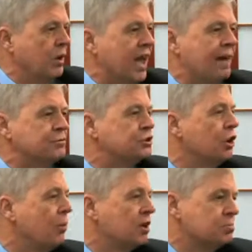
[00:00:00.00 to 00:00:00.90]
we have
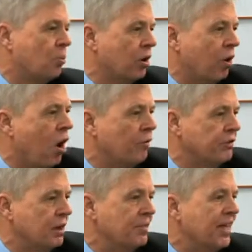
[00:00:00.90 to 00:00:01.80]
so much more to offer
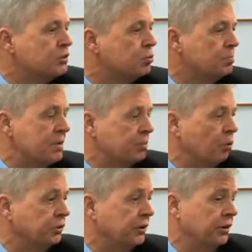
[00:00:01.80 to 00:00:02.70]
them. And that's what
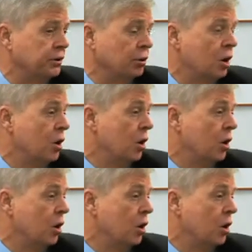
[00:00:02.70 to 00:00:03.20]
people will tell you.